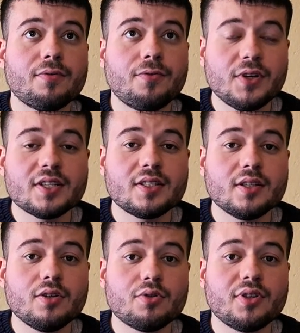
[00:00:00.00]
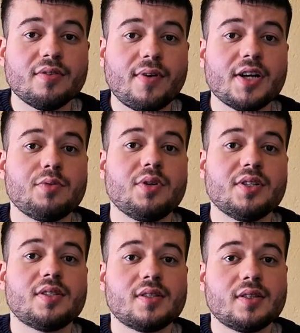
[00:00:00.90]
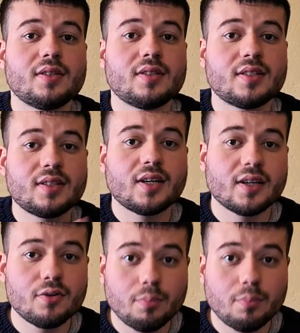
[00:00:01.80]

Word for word: fixing your device when it's stuck in a